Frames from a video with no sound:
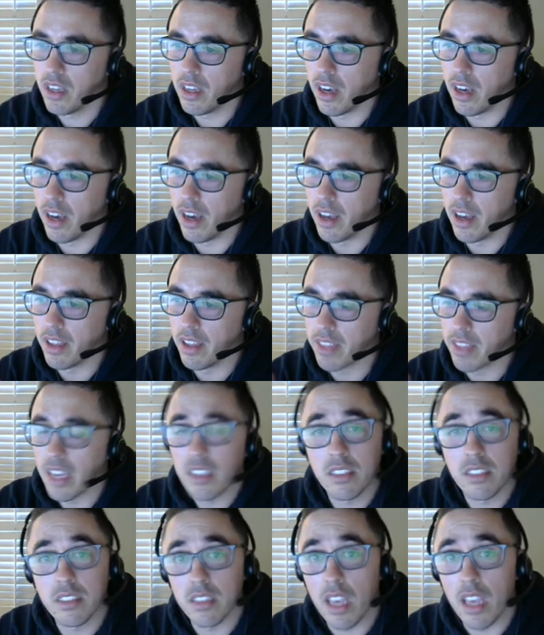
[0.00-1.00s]

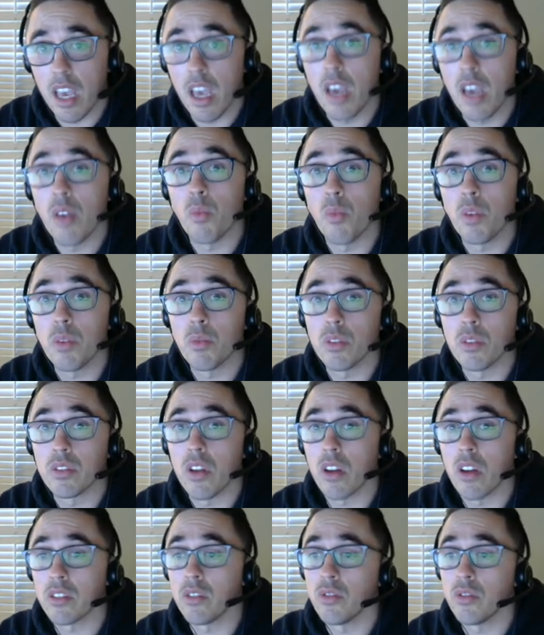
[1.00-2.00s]
Thanks, and we will
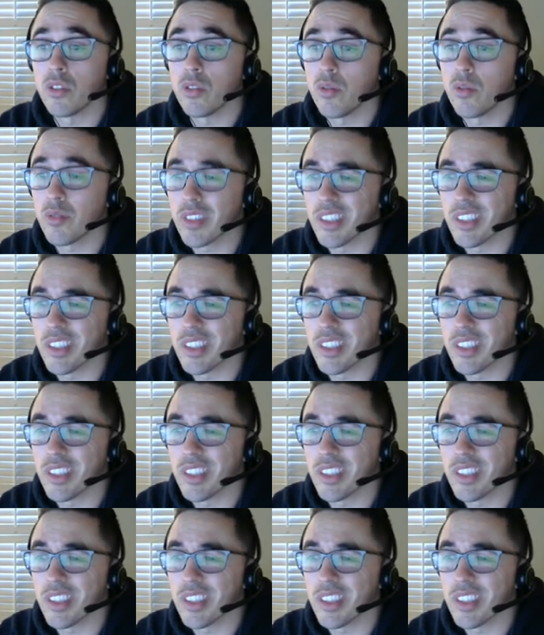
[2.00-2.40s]
talk to you soon.